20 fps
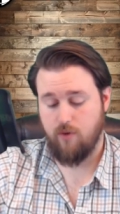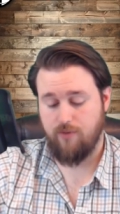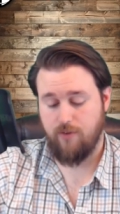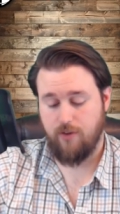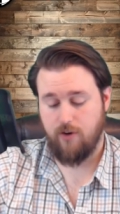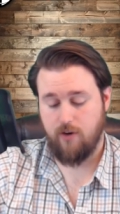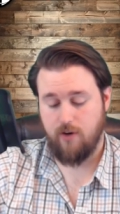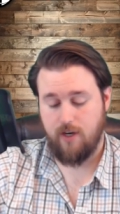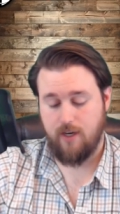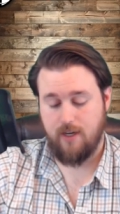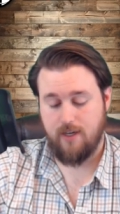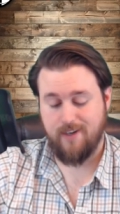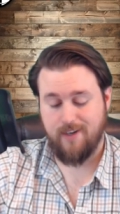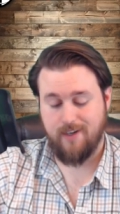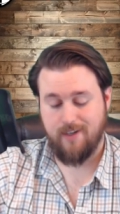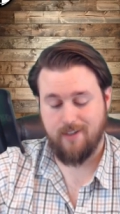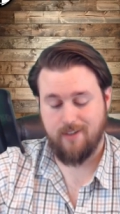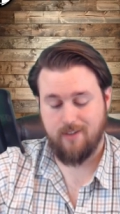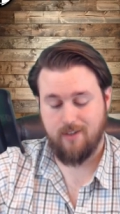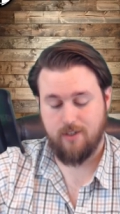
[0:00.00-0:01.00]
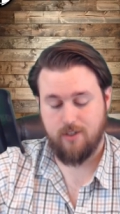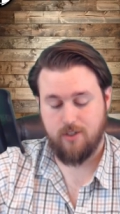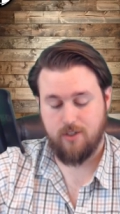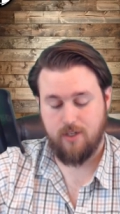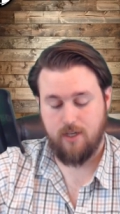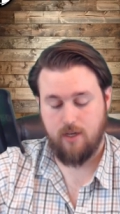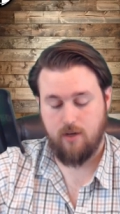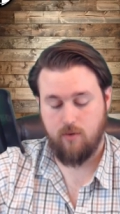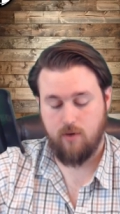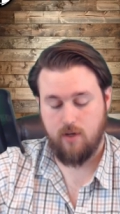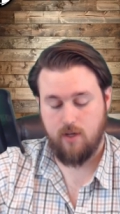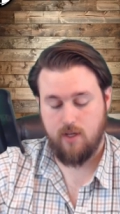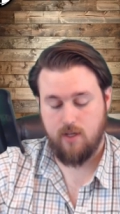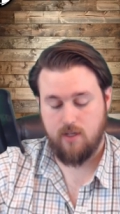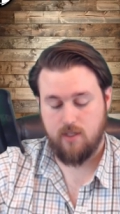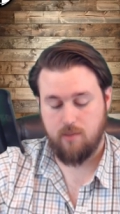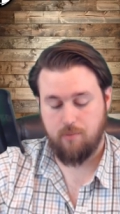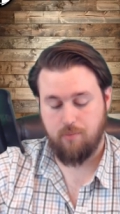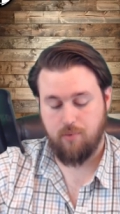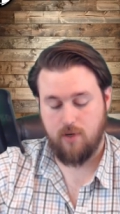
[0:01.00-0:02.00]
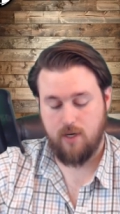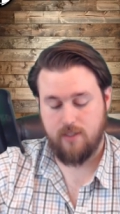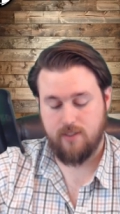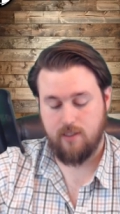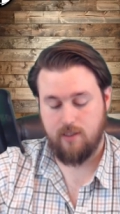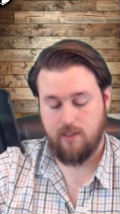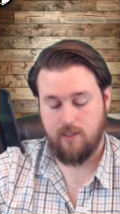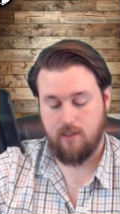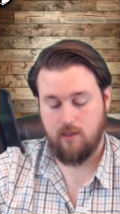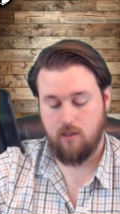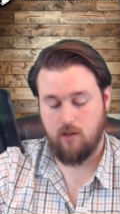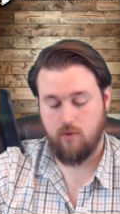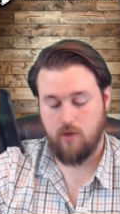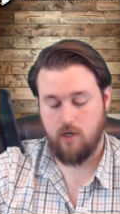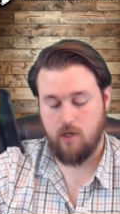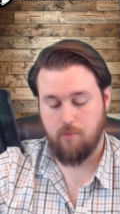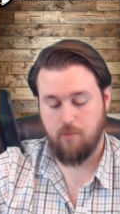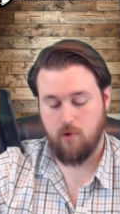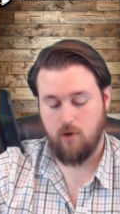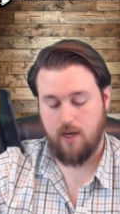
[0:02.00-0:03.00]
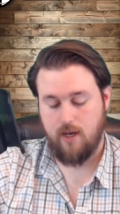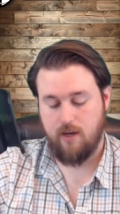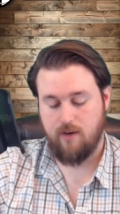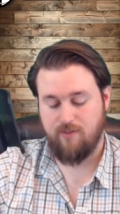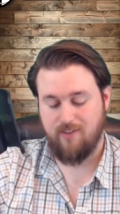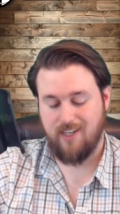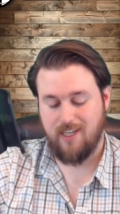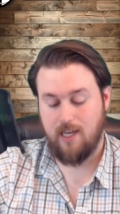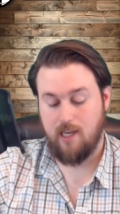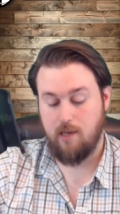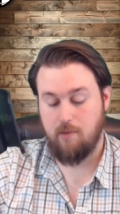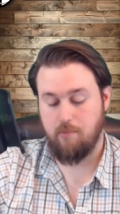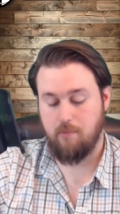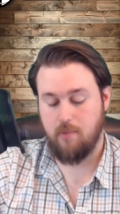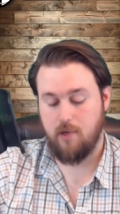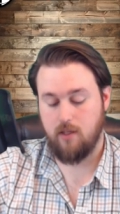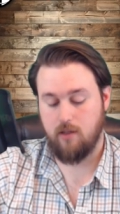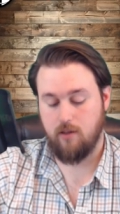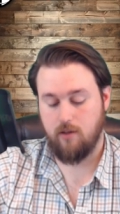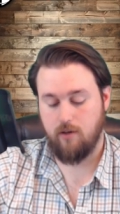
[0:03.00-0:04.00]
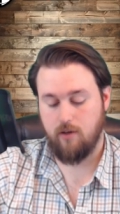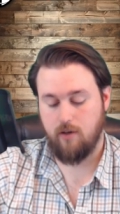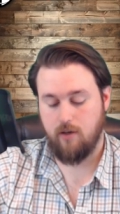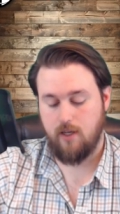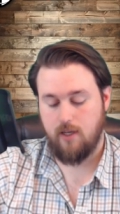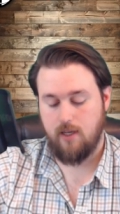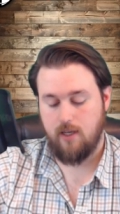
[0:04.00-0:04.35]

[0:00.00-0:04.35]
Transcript: for 39 and a touchdown. Surprisingly low number out of Hakeem Butler.